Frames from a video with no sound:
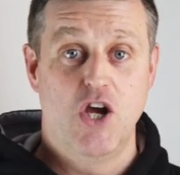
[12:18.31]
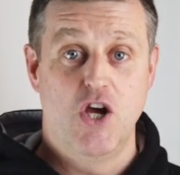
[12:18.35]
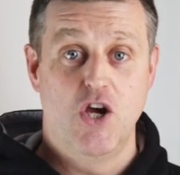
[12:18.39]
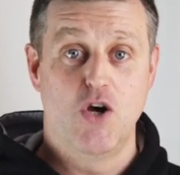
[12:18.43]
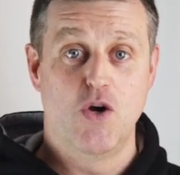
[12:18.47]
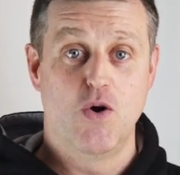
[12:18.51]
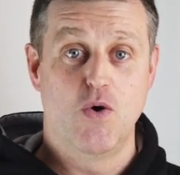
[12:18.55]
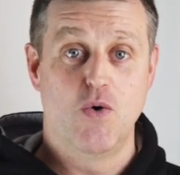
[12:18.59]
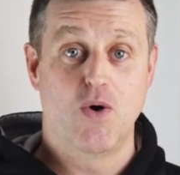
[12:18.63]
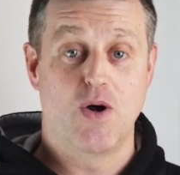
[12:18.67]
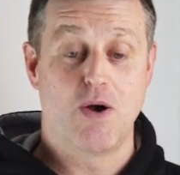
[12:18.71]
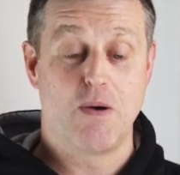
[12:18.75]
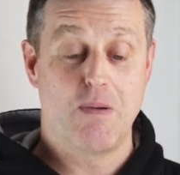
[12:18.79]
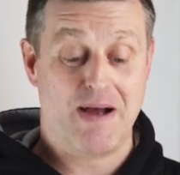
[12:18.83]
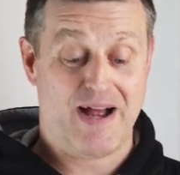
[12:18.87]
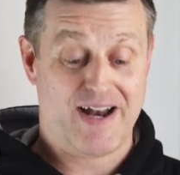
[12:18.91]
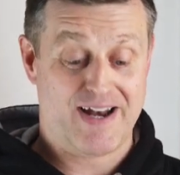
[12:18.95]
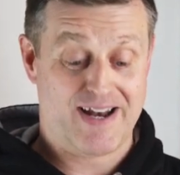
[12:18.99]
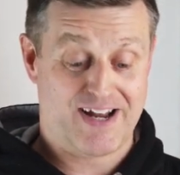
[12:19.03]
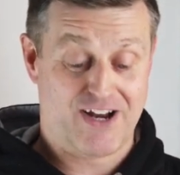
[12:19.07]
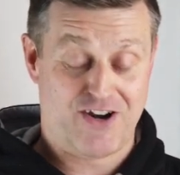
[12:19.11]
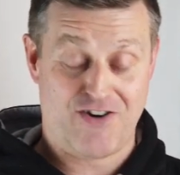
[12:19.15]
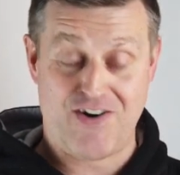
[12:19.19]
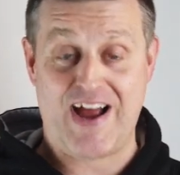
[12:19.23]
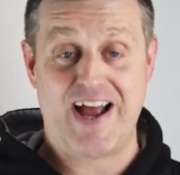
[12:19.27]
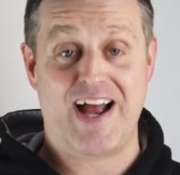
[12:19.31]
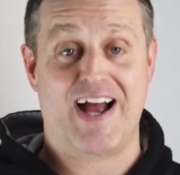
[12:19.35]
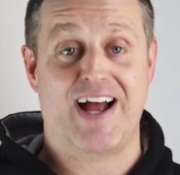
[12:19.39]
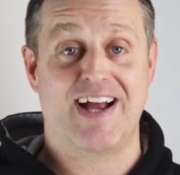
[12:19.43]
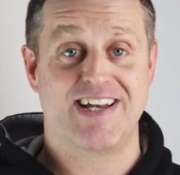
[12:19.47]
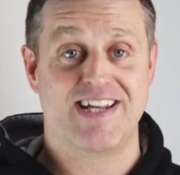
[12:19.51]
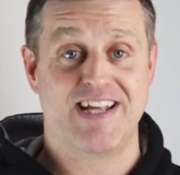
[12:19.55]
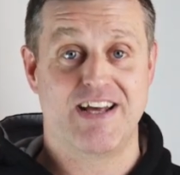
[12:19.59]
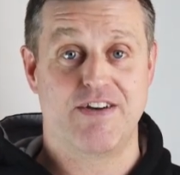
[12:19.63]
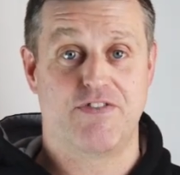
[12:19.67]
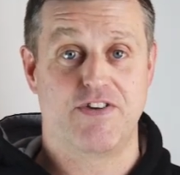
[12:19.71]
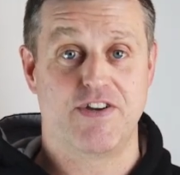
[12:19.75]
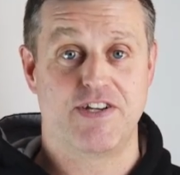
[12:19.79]
who had a great
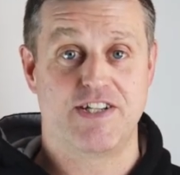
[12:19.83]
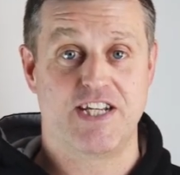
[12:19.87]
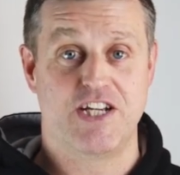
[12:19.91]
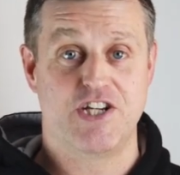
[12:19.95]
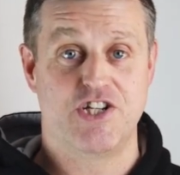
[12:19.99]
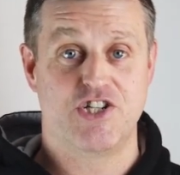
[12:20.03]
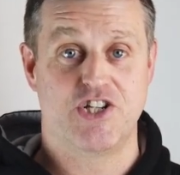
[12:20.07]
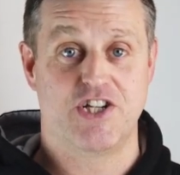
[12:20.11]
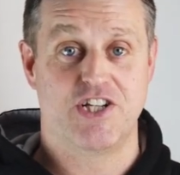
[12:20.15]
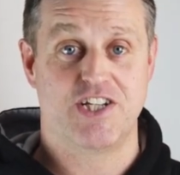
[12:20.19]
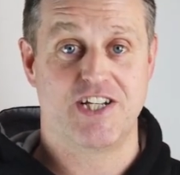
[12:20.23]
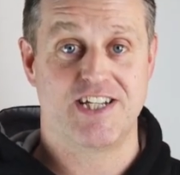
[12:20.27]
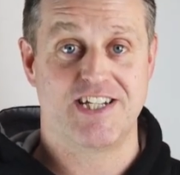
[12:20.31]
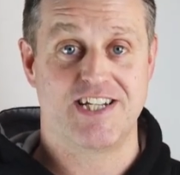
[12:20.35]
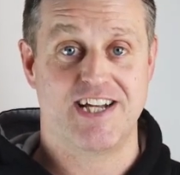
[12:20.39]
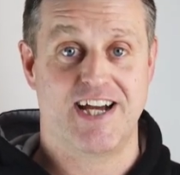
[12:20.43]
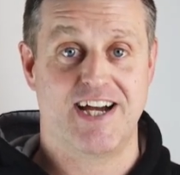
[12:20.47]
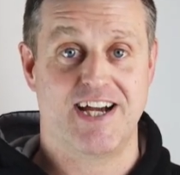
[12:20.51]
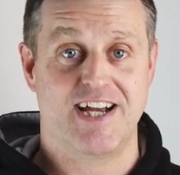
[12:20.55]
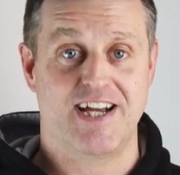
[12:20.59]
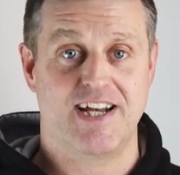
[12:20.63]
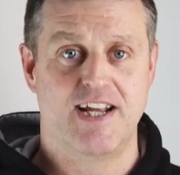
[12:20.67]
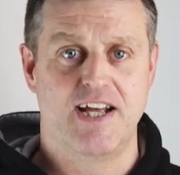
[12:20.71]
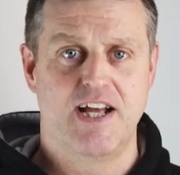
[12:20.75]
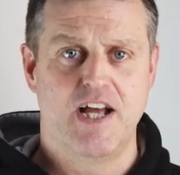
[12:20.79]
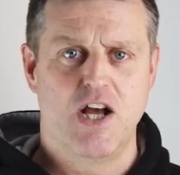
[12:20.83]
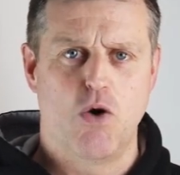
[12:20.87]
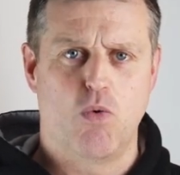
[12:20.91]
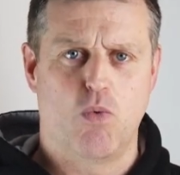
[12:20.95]
idea for a t-shirt design.